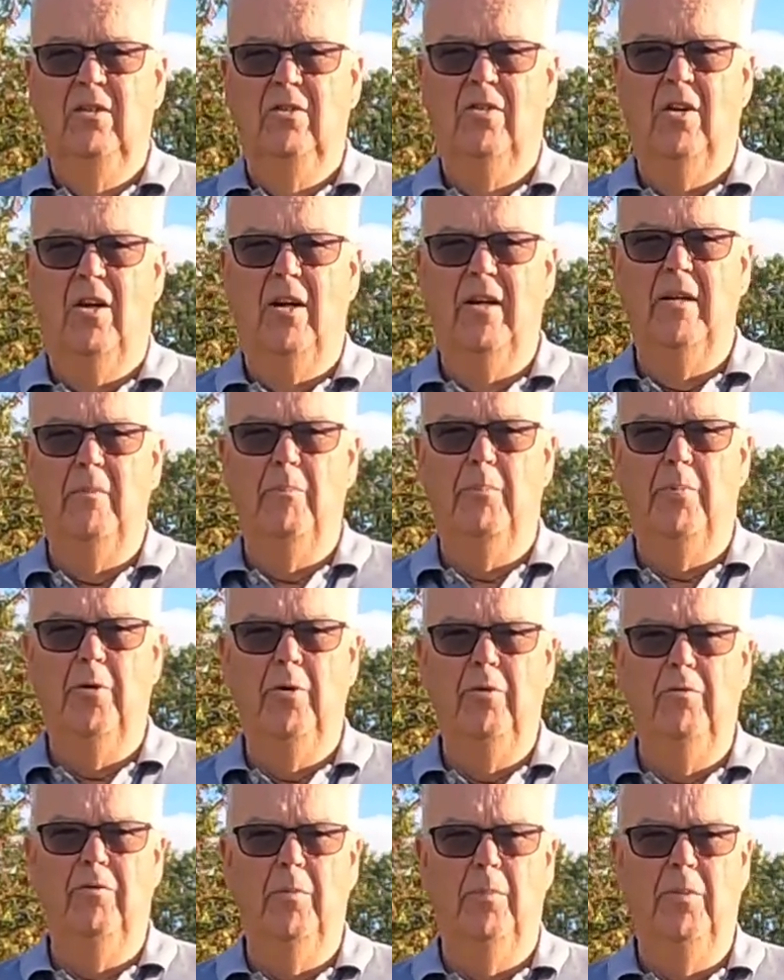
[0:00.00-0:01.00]
try and
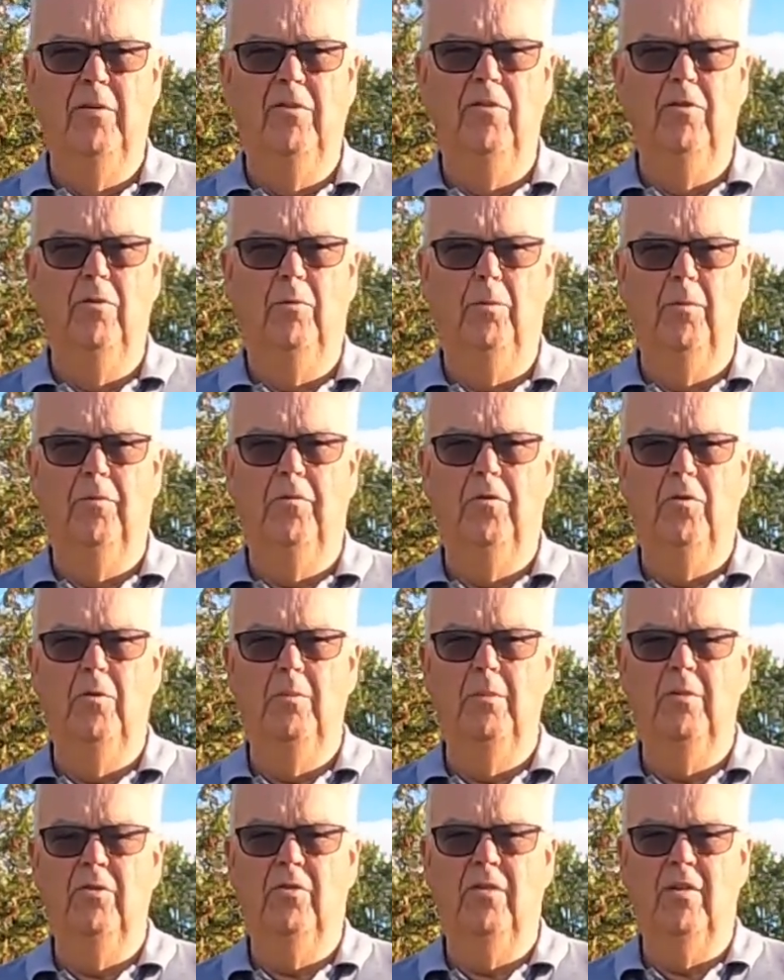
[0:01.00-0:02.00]
improve the business
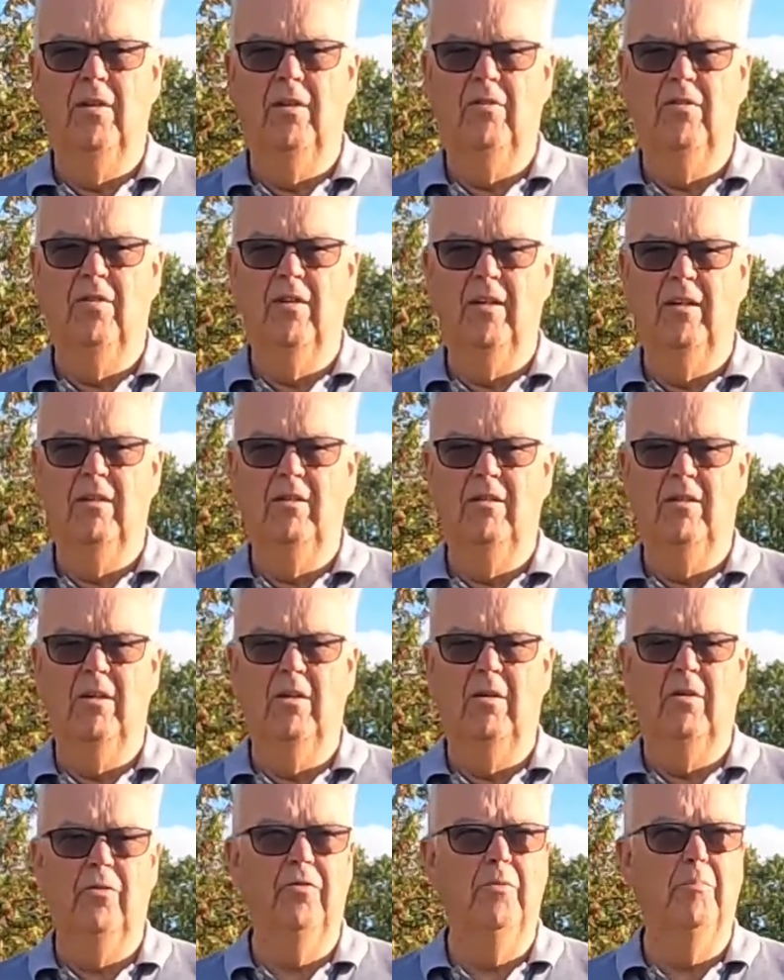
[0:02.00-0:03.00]
performance that
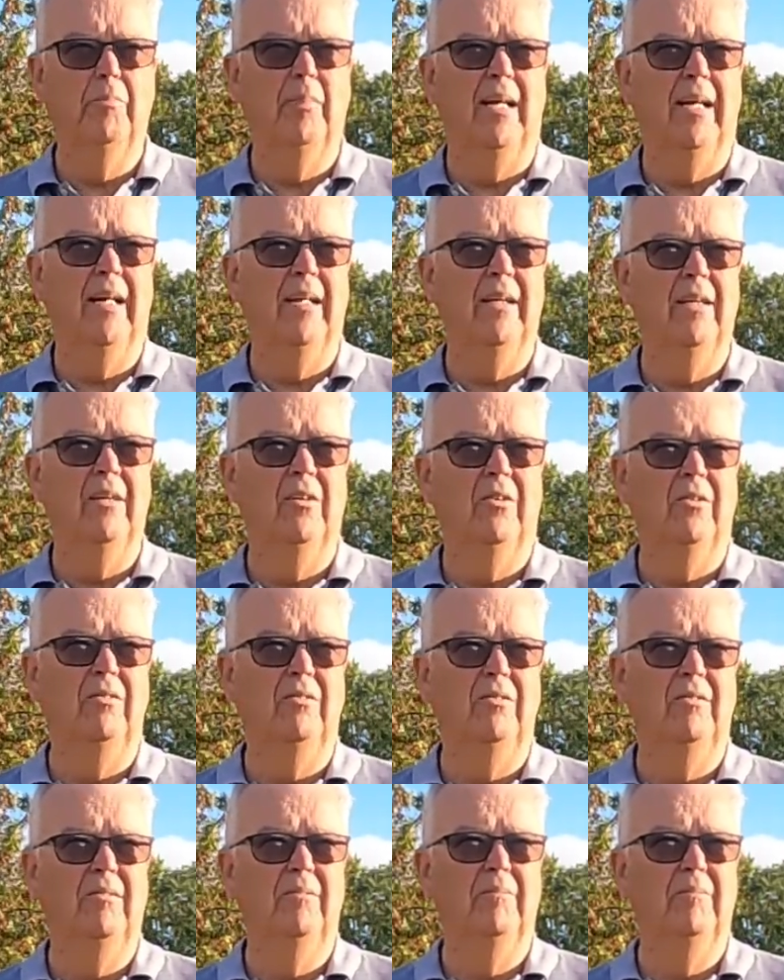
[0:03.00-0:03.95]
I was embarking on.